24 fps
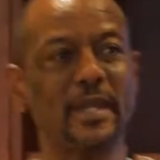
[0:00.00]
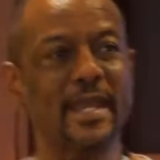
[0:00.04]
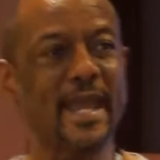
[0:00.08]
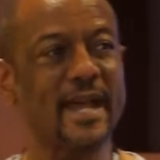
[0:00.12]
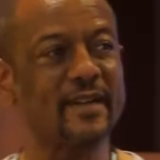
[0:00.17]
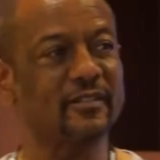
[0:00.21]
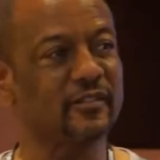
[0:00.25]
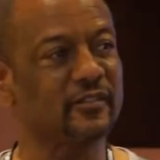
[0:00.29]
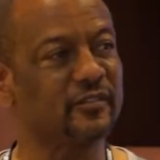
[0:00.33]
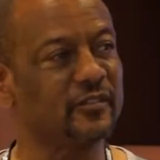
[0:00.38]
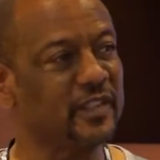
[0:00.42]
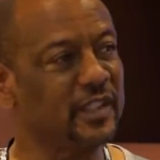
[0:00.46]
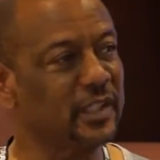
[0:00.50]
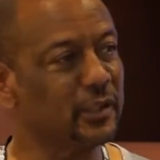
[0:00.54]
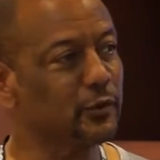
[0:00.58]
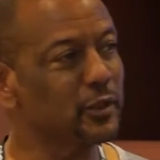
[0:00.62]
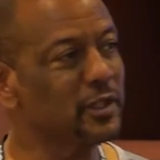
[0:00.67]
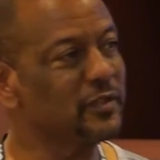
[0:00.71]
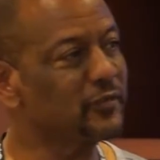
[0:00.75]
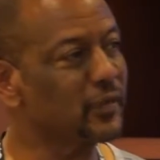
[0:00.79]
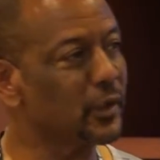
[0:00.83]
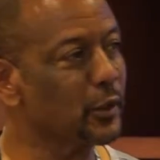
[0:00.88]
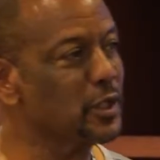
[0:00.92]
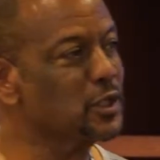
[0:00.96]
have a
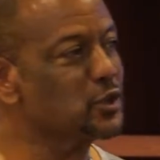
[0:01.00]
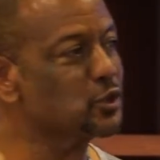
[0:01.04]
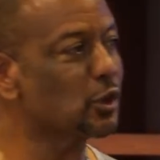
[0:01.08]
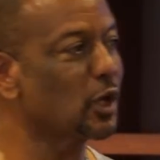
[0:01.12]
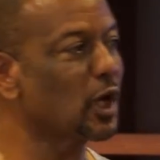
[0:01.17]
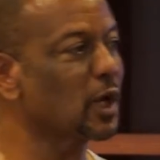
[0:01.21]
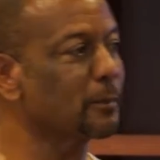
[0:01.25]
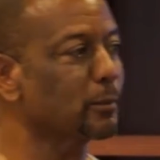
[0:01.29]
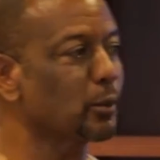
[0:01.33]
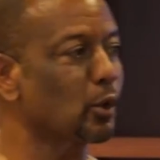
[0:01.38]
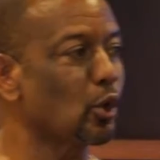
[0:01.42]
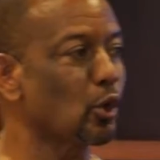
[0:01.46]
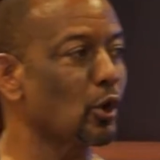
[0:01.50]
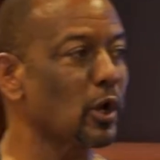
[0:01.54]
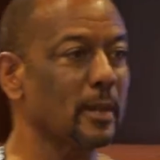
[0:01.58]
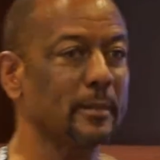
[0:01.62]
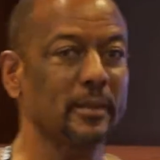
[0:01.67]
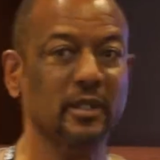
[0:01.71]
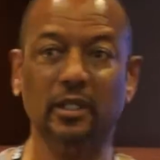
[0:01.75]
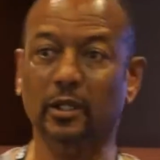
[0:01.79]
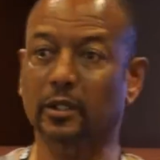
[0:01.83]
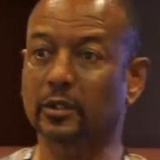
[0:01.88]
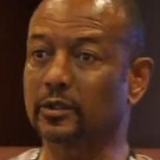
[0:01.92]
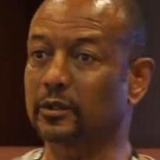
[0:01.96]
very, very strong program
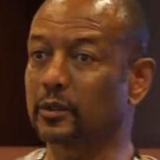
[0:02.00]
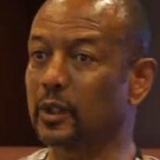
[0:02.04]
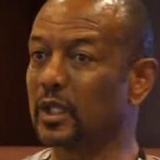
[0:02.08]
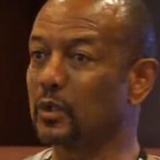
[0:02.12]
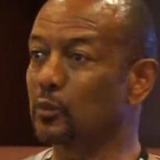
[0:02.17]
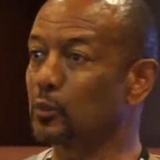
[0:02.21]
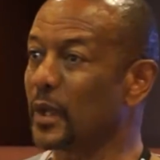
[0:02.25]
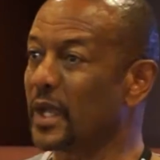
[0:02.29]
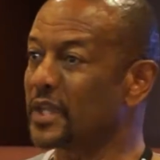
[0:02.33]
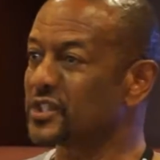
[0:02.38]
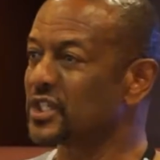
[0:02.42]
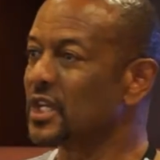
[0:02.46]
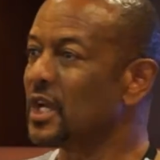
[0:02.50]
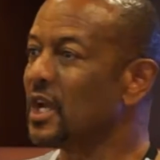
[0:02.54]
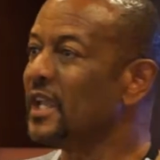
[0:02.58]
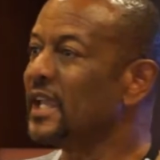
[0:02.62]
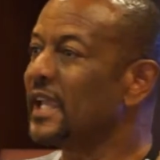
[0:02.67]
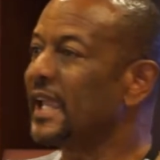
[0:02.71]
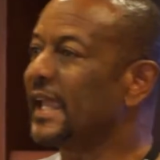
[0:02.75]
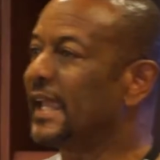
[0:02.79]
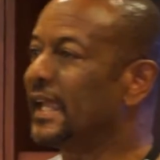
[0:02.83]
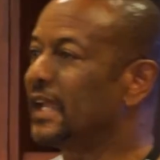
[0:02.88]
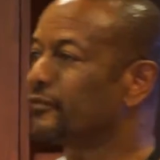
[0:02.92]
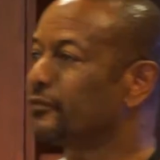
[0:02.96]
in, our, in which
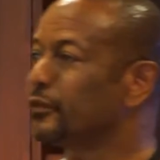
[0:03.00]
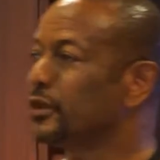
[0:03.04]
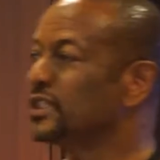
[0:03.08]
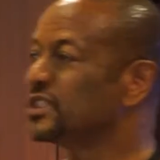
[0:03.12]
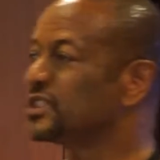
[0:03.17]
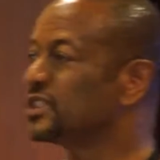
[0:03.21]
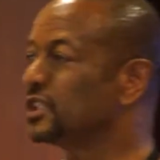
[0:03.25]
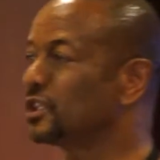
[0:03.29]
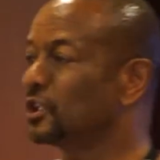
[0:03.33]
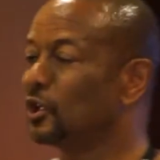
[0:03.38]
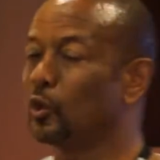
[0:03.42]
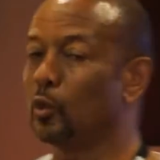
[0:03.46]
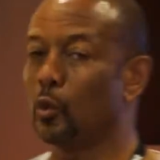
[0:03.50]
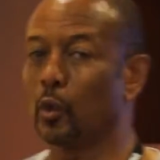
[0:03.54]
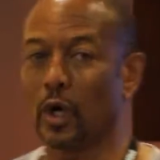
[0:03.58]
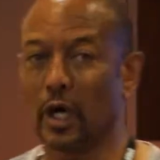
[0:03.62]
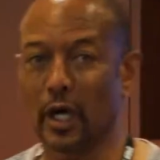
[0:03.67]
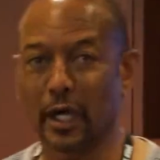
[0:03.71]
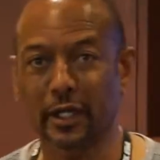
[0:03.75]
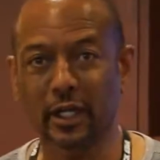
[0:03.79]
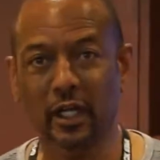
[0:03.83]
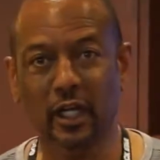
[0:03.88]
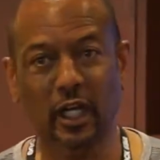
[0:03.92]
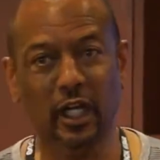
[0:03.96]
every single
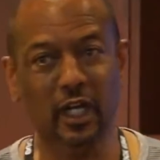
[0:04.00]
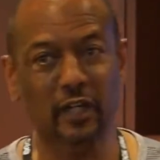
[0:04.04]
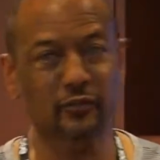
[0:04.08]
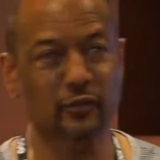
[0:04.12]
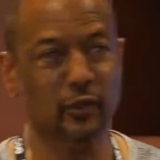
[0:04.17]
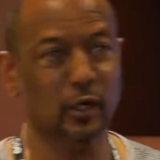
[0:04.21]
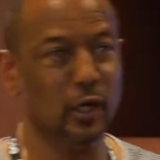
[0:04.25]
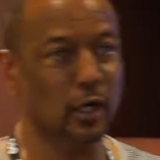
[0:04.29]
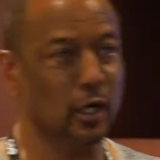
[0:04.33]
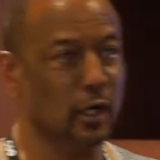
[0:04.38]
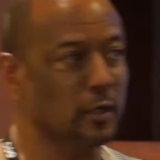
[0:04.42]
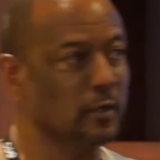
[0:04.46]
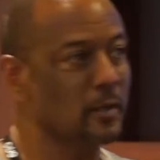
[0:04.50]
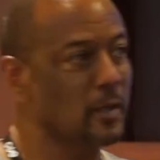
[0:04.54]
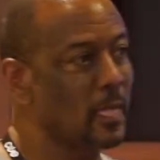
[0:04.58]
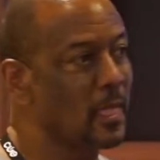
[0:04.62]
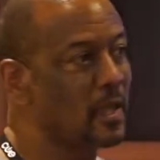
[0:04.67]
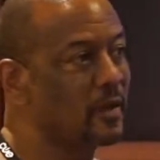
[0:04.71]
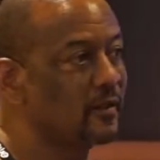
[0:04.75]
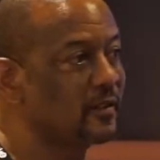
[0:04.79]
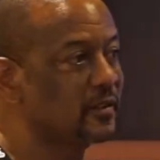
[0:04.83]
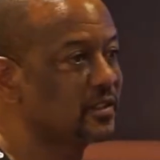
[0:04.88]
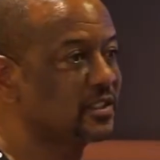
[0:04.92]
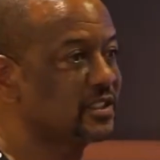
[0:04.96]
one of our
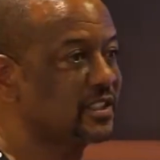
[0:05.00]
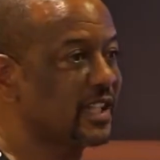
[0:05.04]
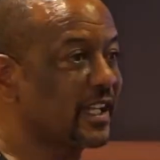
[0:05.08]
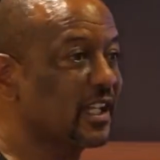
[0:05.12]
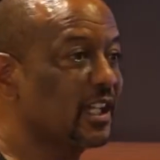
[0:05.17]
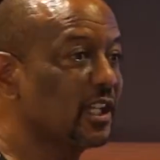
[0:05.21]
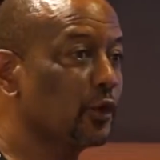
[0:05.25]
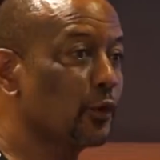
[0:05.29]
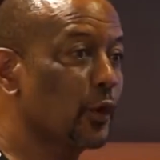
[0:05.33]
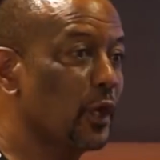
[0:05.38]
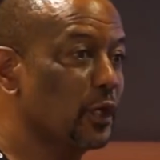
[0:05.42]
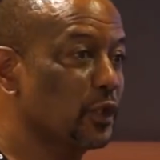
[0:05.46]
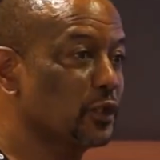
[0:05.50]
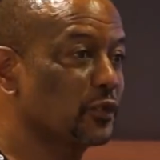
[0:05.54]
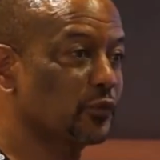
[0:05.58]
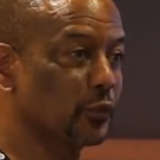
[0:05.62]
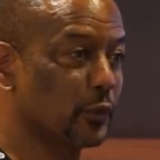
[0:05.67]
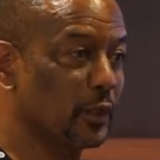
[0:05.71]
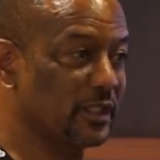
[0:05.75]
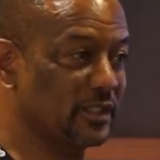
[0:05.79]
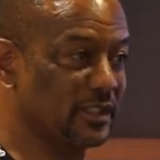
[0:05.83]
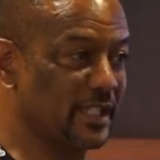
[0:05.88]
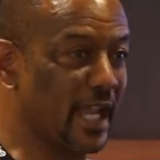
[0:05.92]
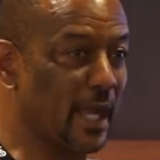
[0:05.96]
second graders,
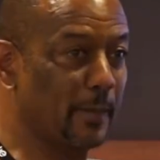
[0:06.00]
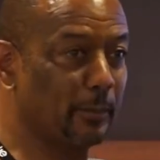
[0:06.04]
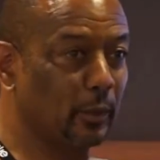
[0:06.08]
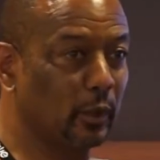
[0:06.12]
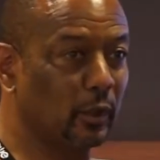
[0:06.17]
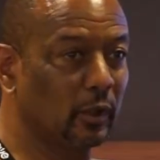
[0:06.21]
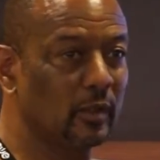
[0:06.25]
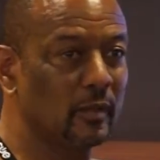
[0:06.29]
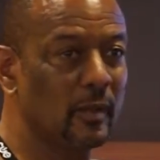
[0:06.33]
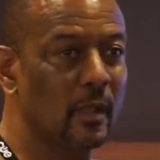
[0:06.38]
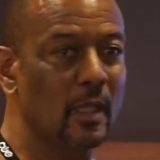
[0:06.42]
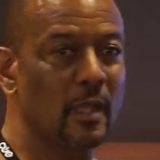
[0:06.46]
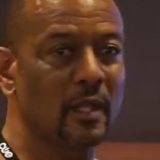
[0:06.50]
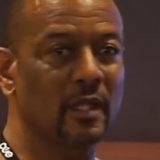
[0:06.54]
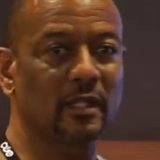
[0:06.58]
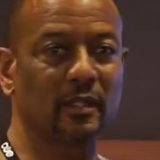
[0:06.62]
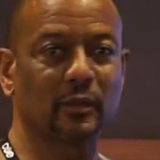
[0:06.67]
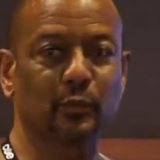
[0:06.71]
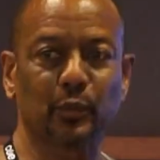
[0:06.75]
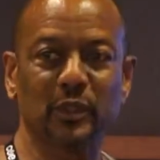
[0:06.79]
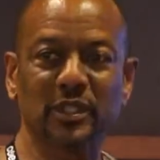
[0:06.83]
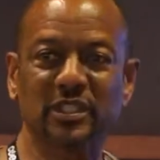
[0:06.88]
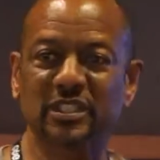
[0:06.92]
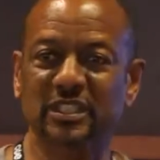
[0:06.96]
for example,
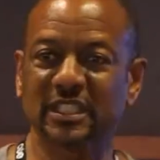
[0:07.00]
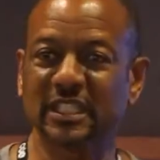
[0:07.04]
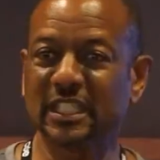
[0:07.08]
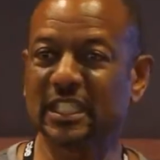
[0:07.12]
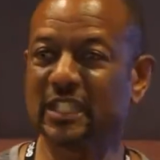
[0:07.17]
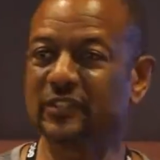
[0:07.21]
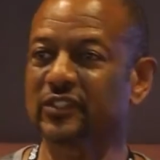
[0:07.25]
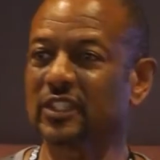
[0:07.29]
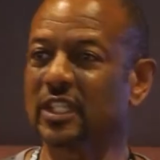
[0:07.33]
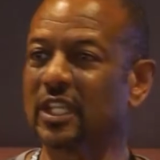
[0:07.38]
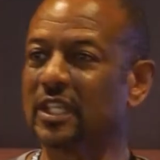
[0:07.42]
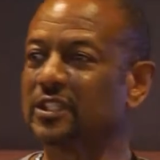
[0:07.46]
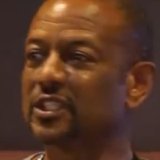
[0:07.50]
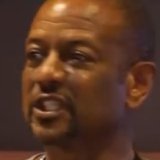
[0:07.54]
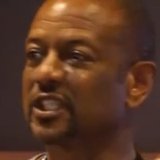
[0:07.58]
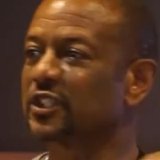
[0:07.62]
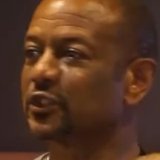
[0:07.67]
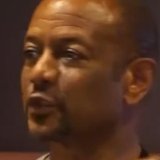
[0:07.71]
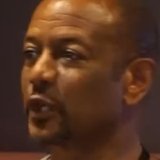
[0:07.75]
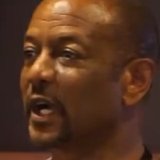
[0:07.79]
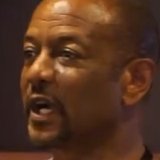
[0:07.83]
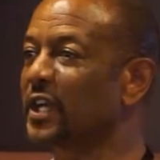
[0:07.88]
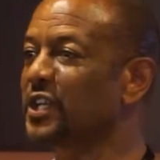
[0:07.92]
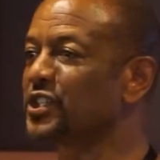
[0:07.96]
receives
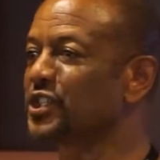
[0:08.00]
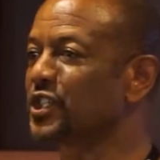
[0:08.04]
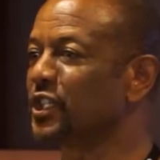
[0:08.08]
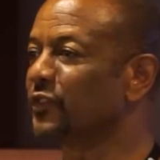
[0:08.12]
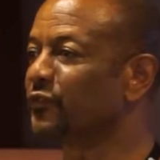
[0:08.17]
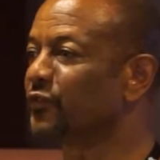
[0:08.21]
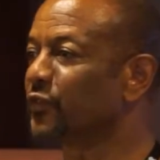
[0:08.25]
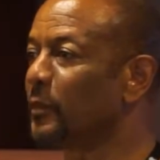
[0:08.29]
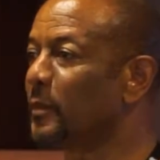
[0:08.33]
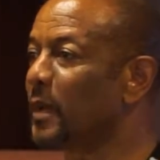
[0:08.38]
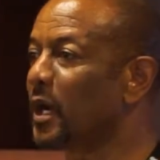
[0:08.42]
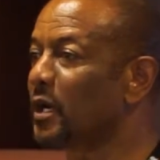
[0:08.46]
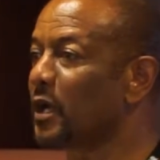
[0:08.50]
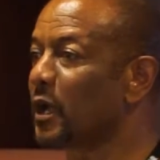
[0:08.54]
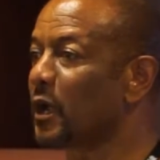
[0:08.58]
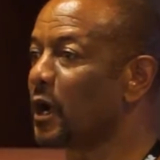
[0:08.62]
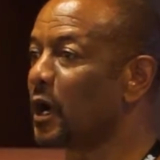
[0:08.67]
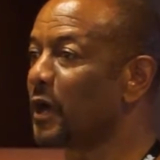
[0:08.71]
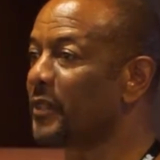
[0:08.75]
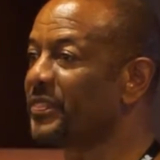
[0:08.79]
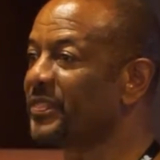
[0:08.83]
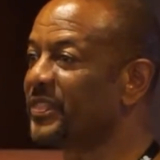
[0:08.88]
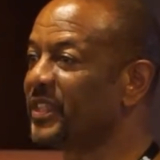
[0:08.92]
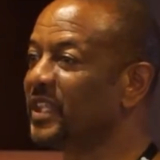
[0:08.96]
instruction from an
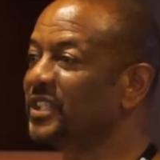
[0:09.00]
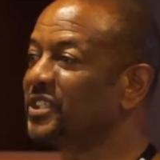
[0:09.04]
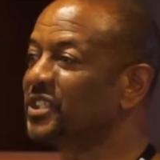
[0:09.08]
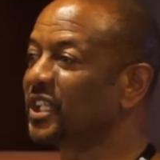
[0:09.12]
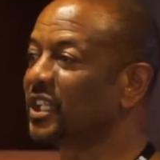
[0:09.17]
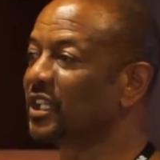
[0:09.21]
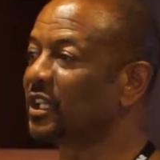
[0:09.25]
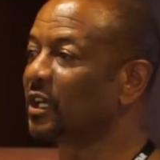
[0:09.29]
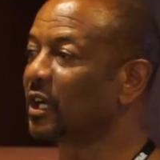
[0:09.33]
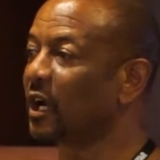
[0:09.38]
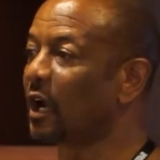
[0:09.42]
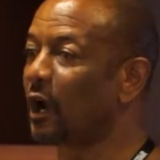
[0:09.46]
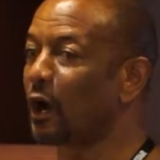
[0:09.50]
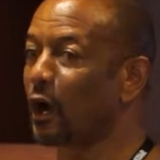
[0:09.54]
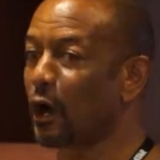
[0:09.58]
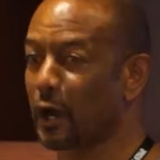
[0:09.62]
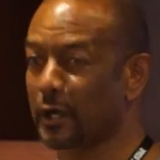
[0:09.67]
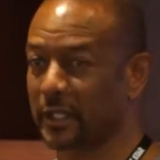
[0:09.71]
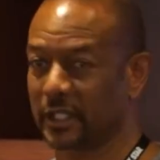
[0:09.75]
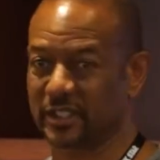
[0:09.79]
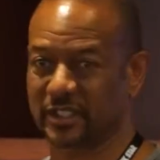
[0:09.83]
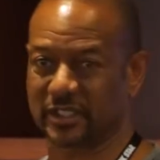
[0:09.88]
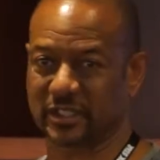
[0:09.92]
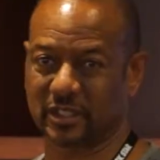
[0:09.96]
authentic
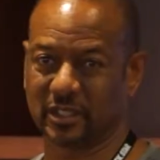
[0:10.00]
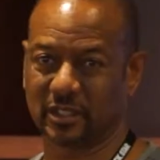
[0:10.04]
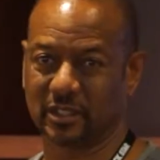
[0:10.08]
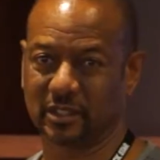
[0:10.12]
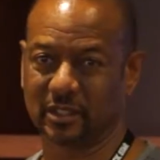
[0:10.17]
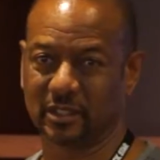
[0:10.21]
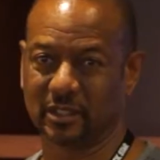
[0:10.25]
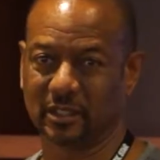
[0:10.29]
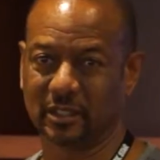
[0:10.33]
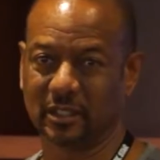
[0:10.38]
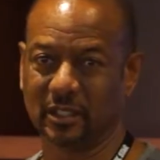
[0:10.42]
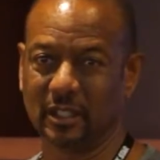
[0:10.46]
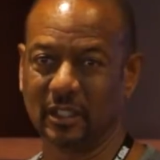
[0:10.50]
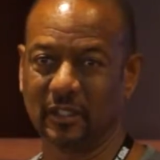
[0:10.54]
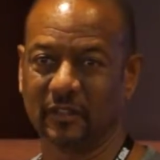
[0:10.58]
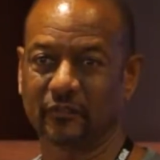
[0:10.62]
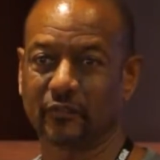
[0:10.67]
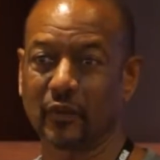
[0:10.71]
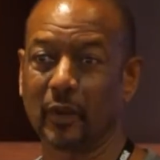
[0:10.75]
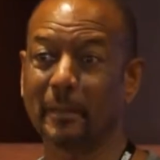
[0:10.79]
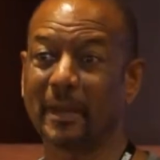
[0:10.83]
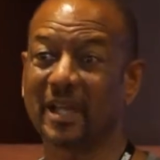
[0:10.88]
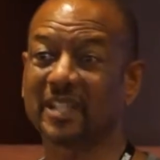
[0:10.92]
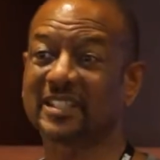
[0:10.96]
artist
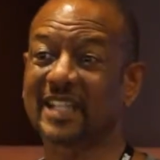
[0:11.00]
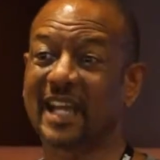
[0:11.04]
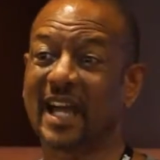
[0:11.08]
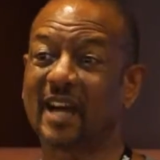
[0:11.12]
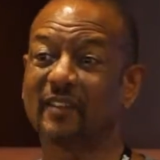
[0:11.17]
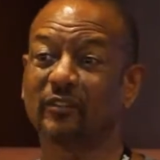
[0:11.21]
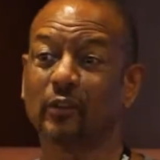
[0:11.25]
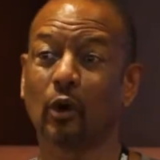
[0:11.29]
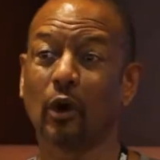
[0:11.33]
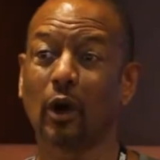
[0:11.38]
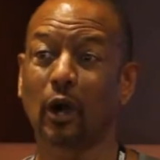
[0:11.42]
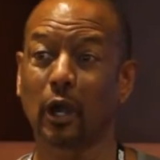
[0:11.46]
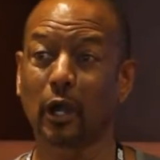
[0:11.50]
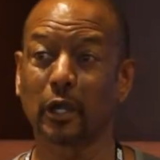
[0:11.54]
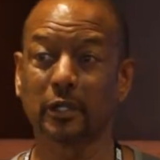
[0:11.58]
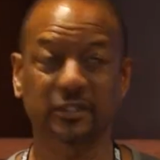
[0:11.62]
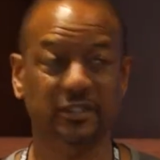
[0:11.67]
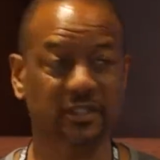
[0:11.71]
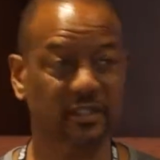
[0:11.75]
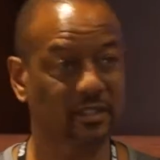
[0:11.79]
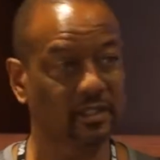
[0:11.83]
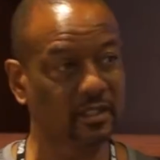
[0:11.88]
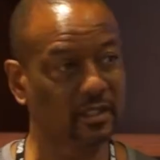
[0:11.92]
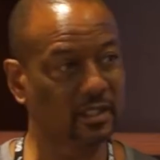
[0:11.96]
from Montalvo
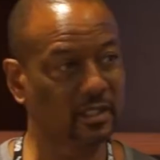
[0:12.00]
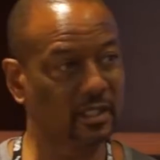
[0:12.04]
Arts.